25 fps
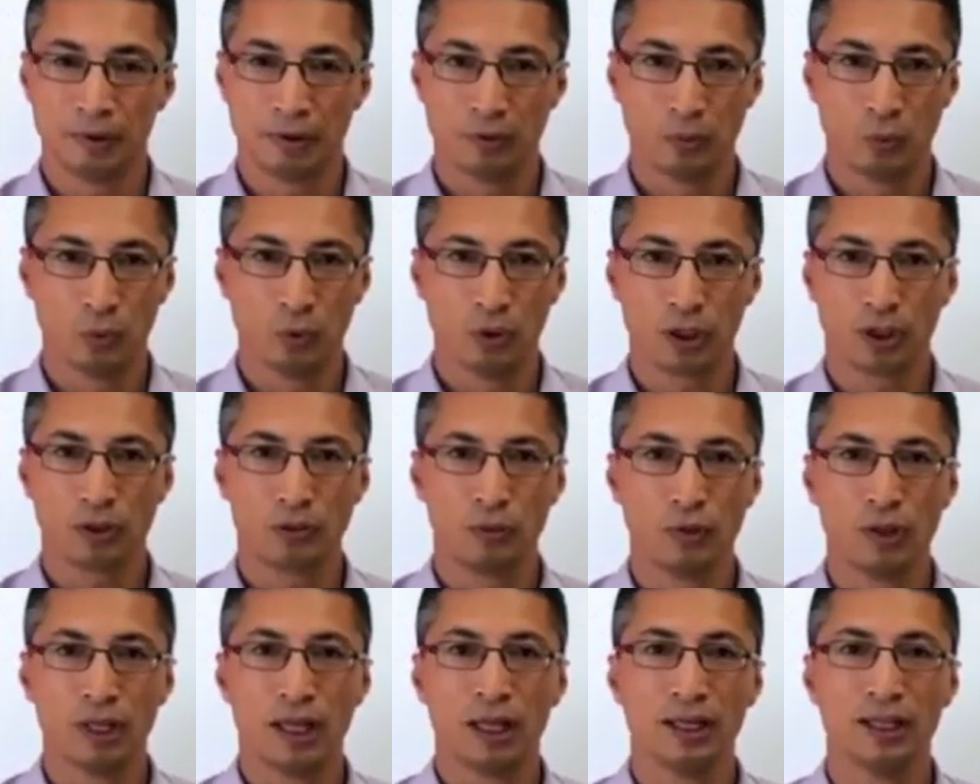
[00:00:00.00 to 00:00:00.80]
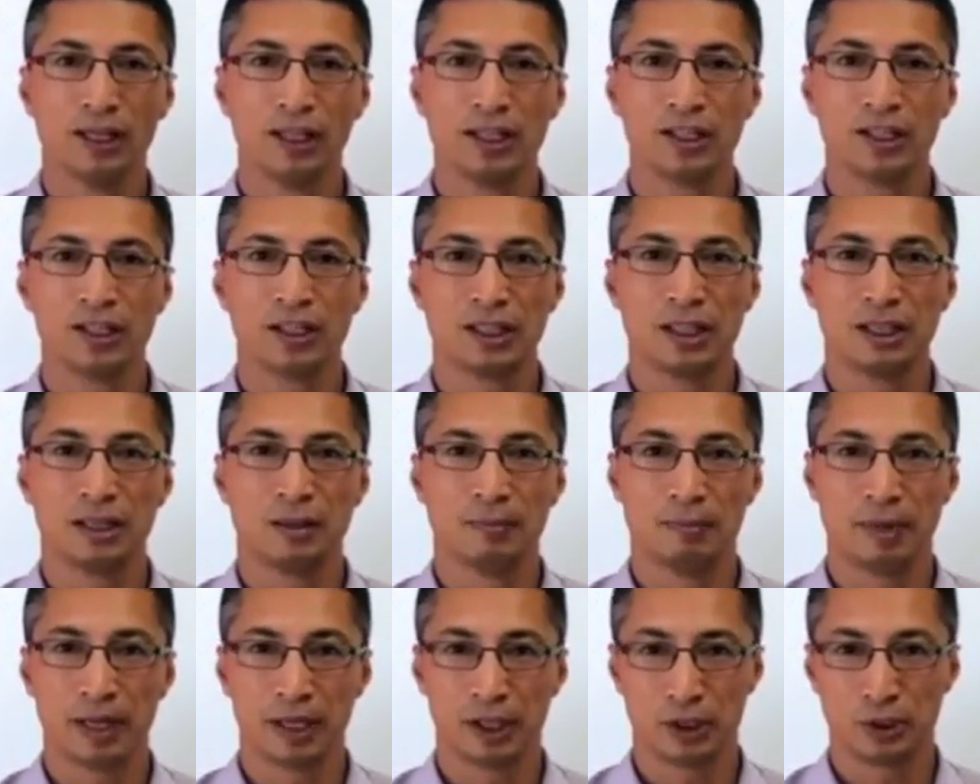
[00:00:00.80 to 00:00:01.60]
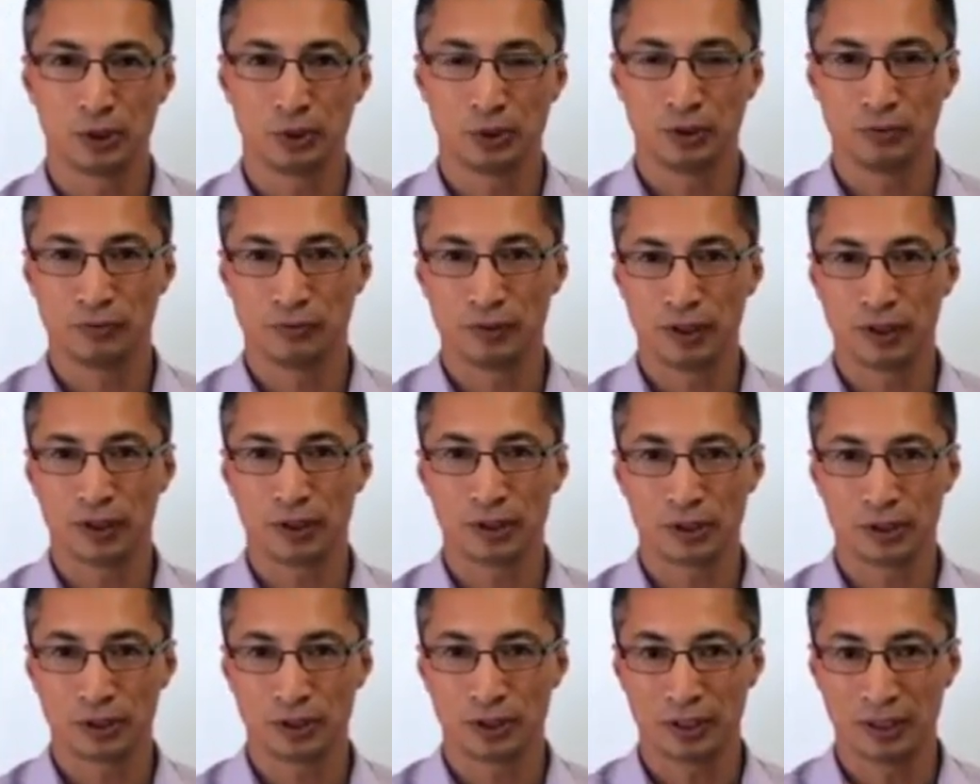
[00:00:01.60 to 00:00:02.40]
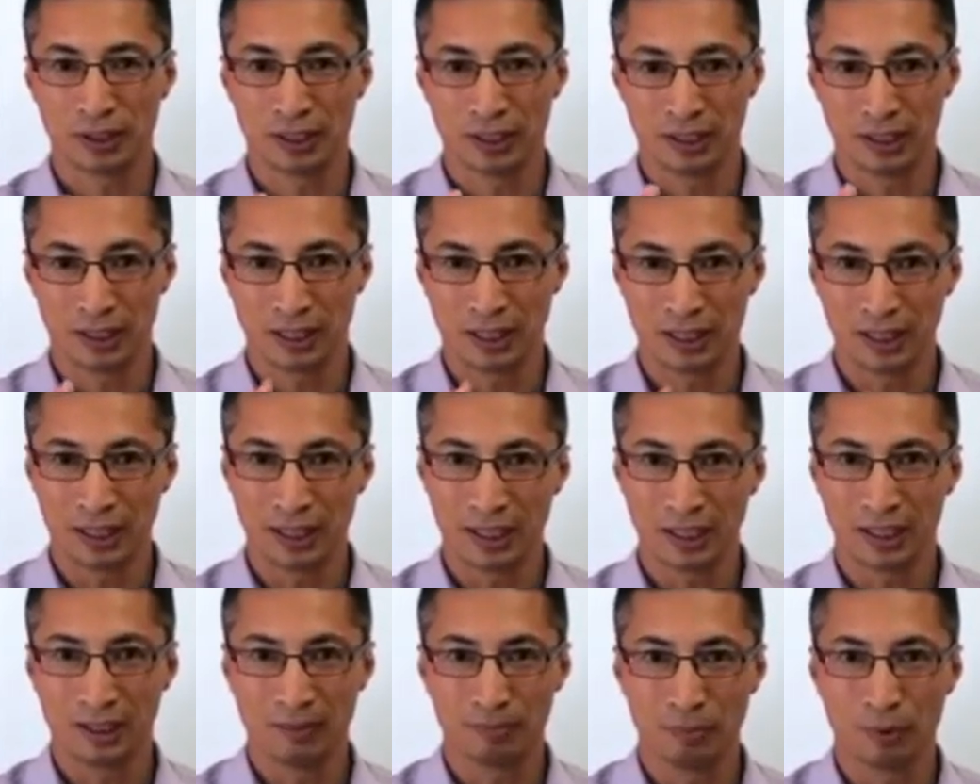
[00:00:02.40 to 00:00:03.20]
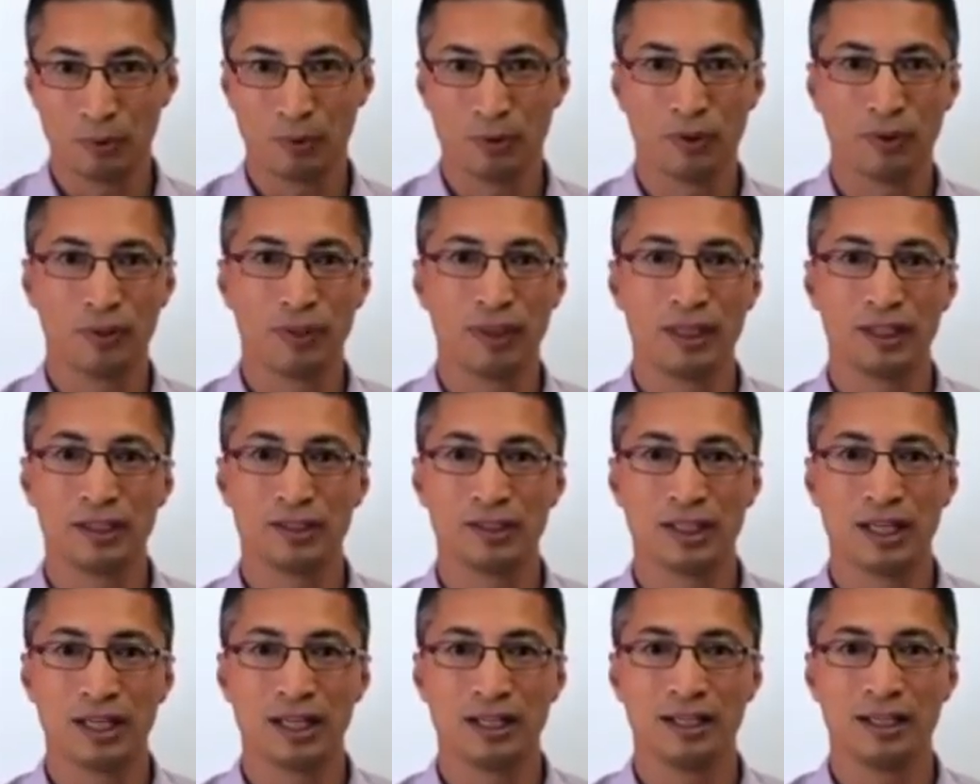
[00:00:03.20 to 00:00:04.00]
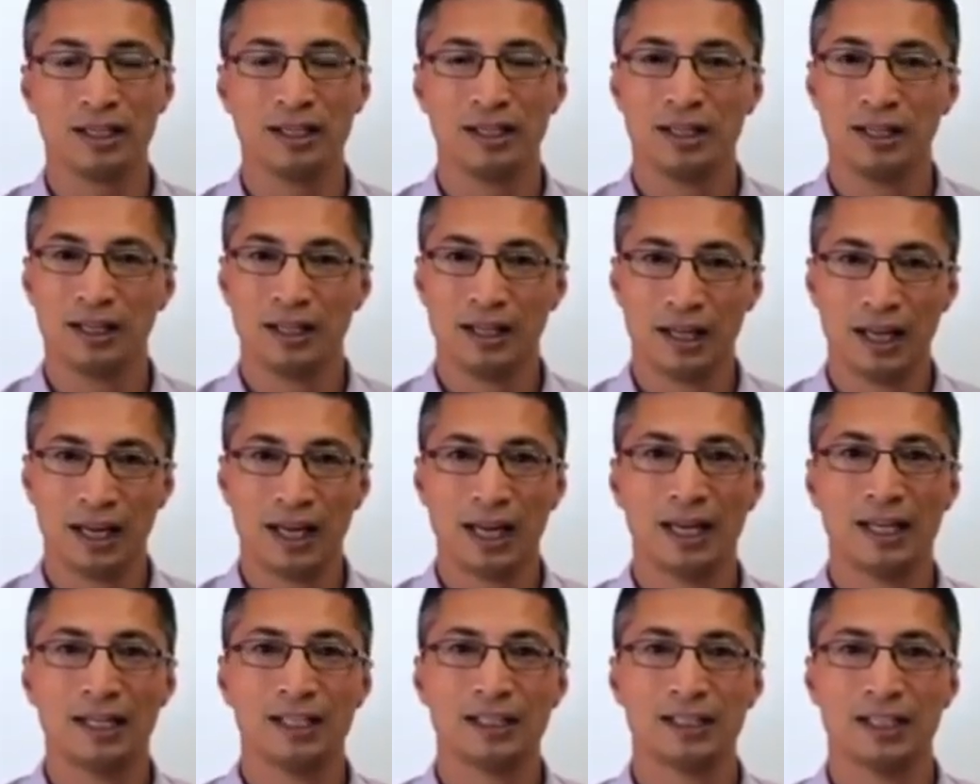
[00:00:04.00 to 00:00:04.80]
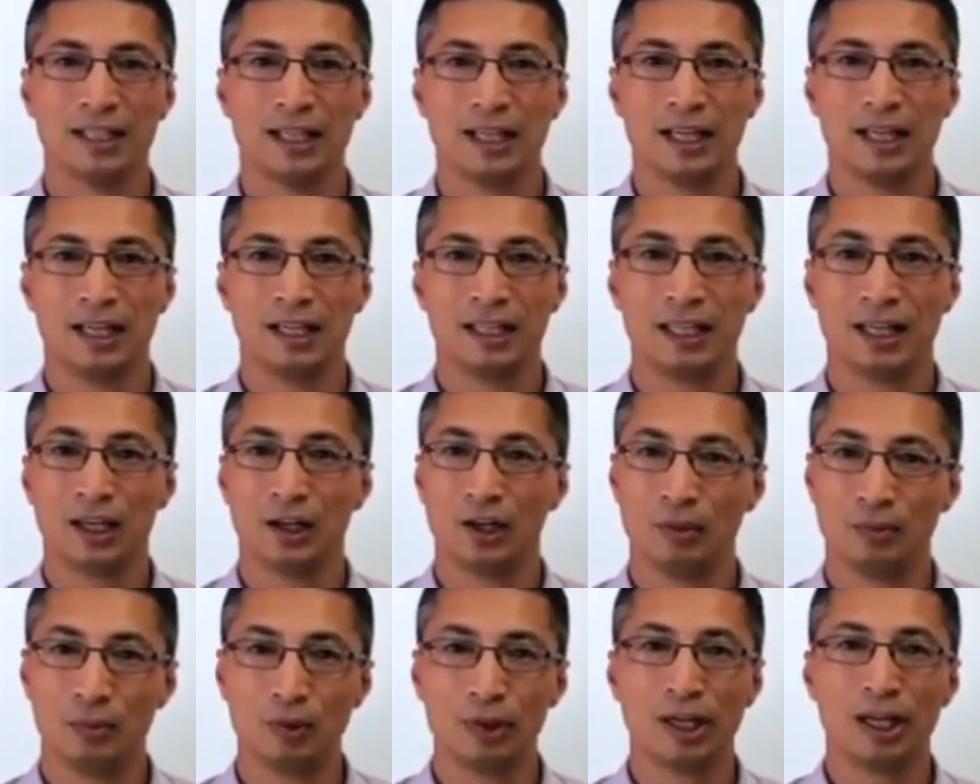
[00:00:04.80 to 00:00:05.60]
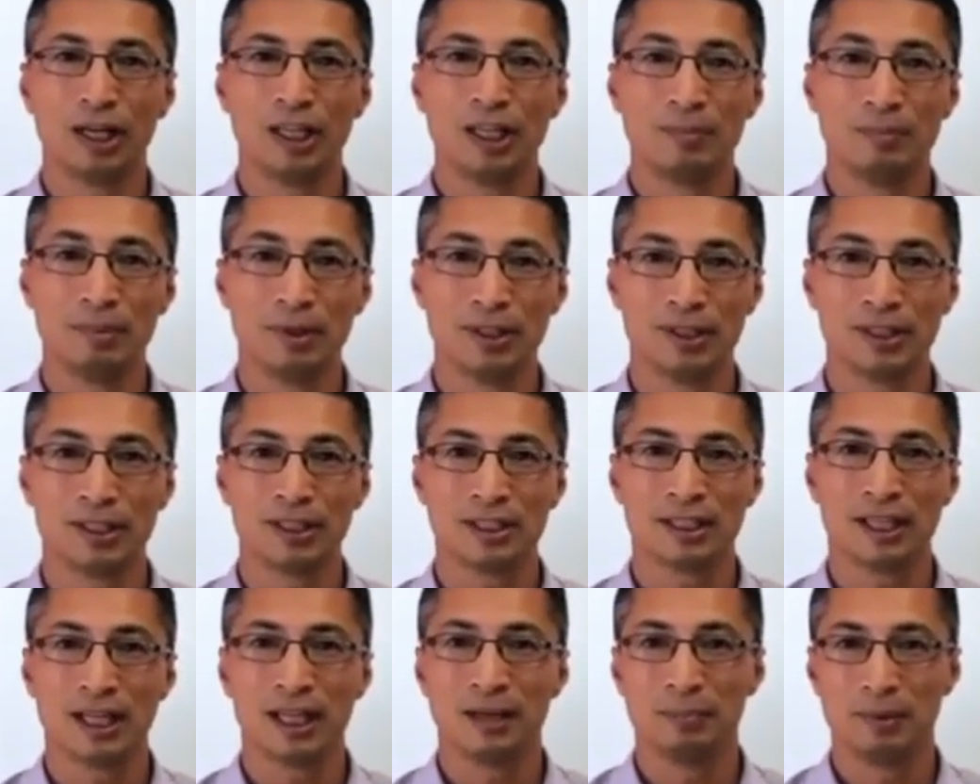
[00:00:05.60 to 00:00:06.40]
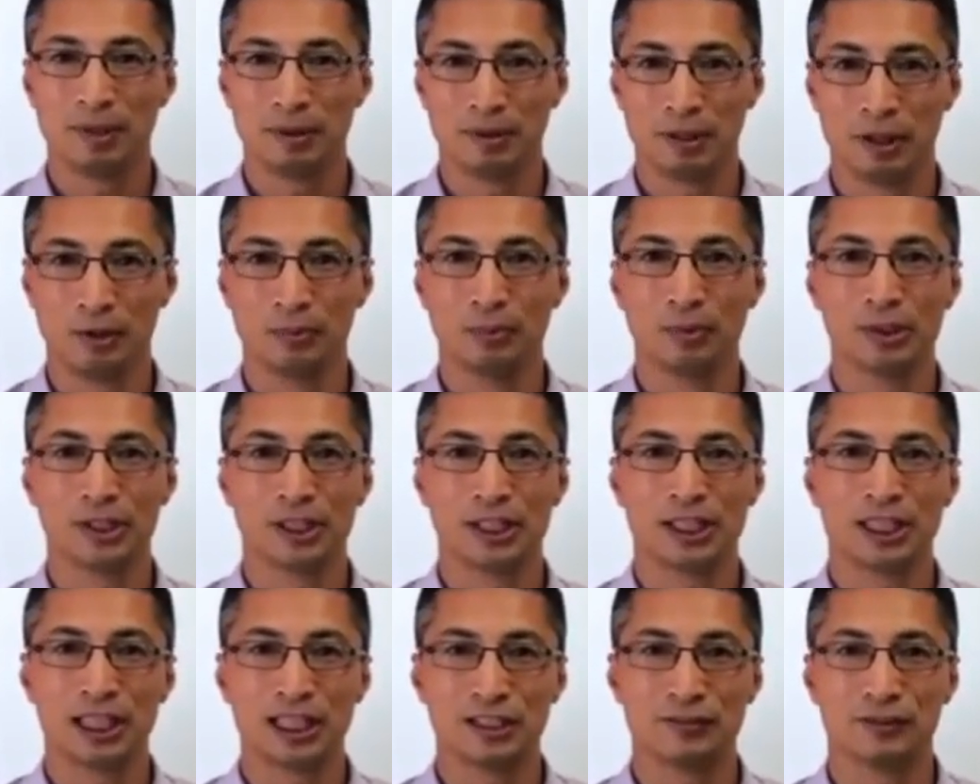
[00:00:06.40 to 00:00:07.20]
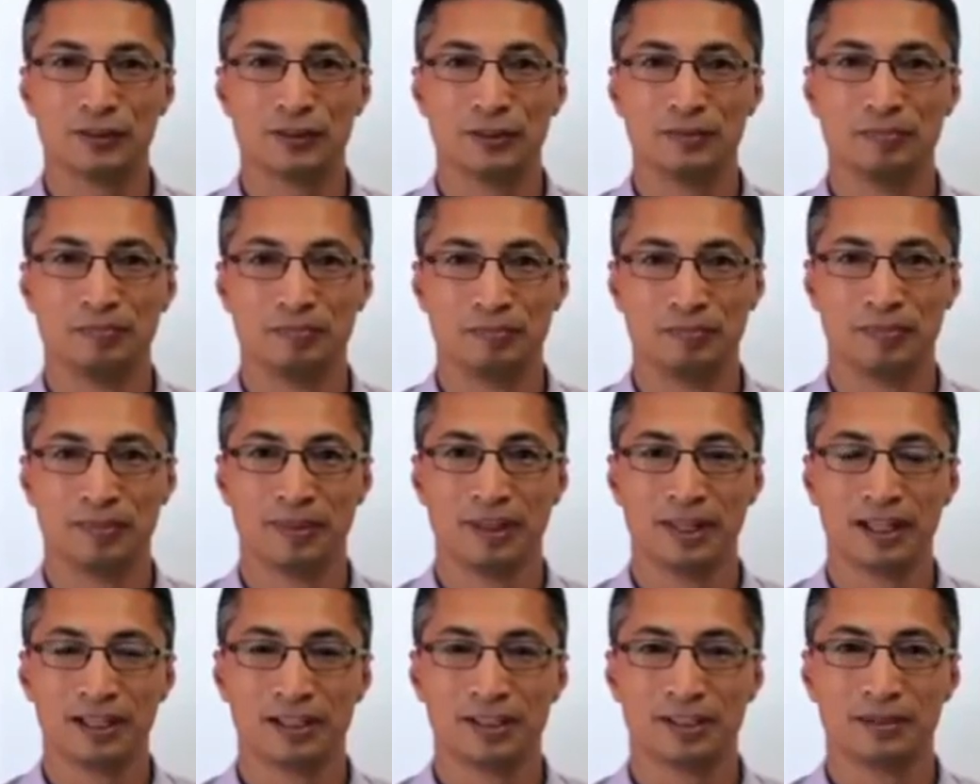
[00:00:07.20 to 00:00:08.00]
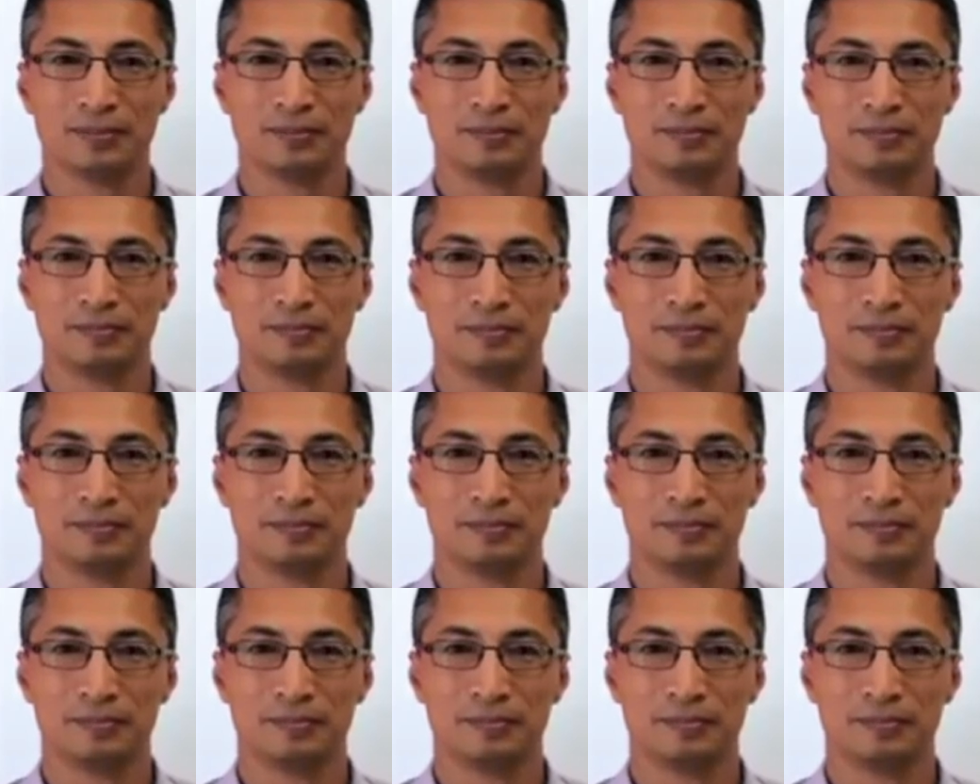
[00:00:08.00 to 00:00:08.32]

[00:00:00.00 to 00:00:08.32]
work through that list, make sure you focus on getting the important things done, and get a lot more done in your business and be a lot more successful. Thanks.